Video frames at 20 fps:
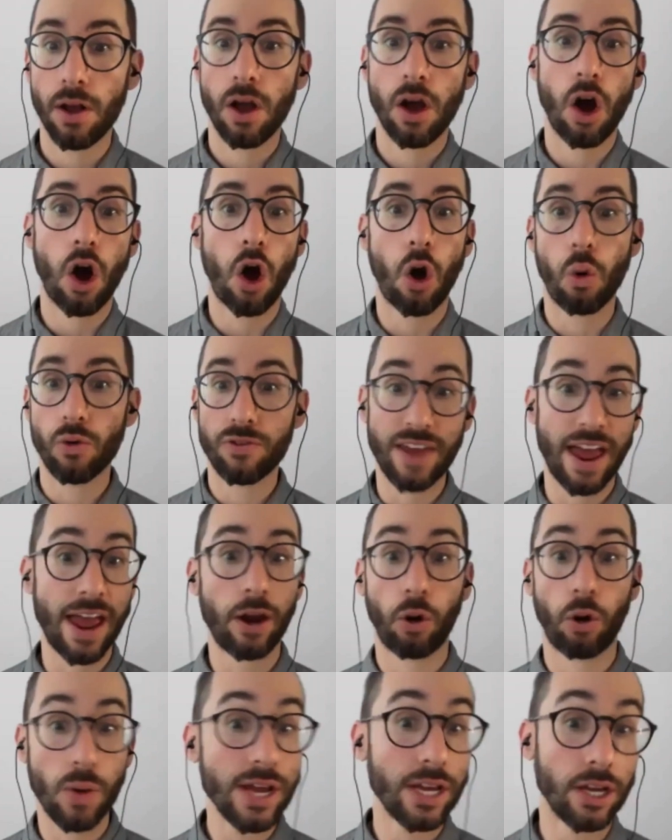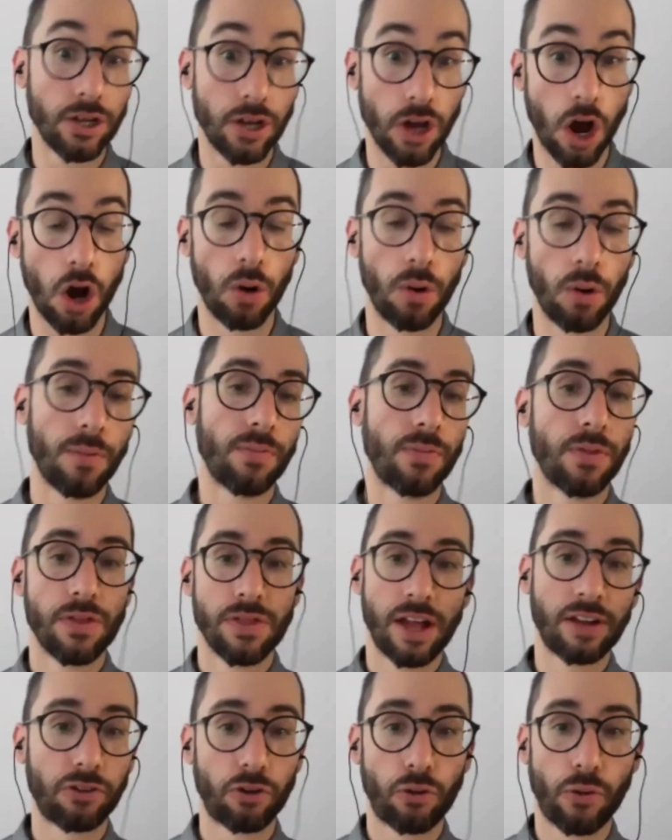a day or week ago,
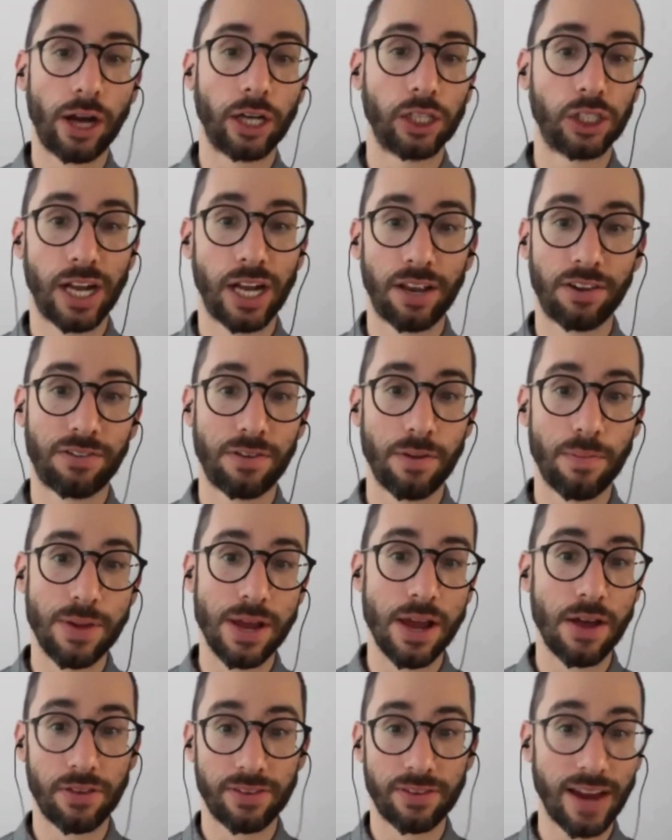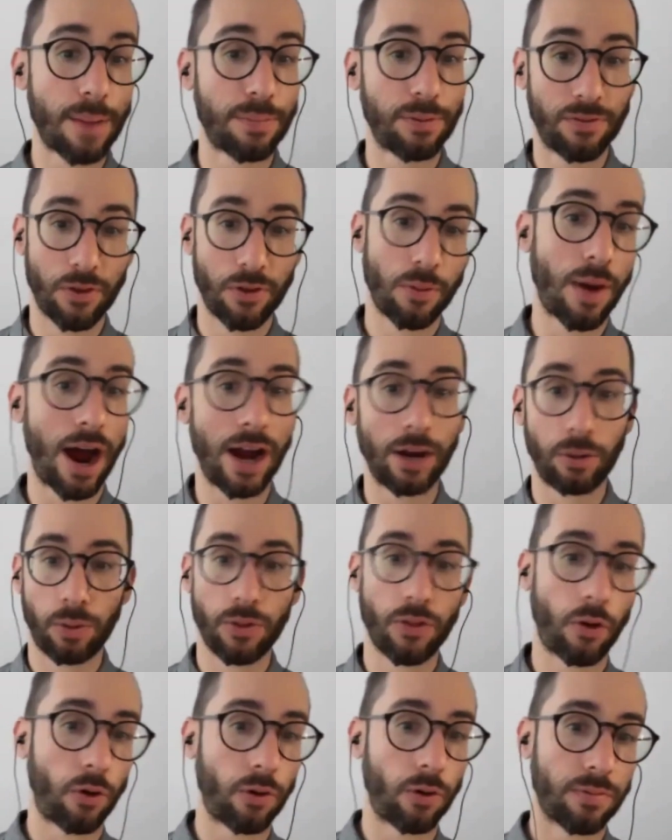that's a great chance to be at the top of their mind when
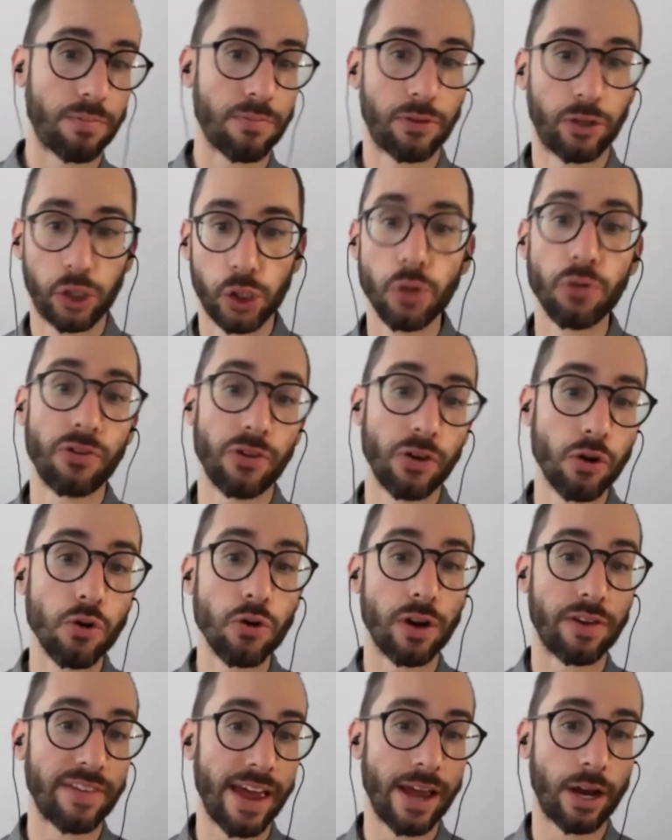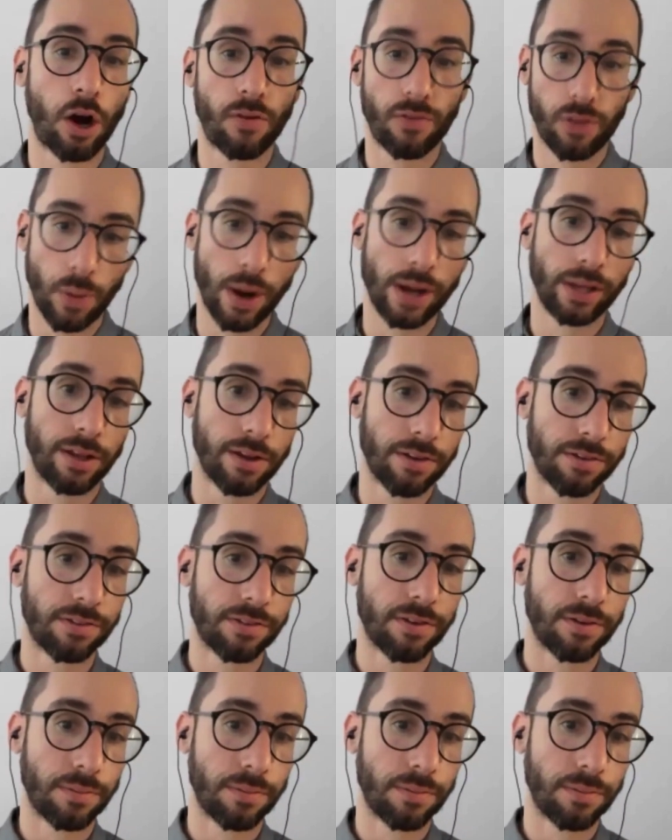they're choosing who to take off the wait list.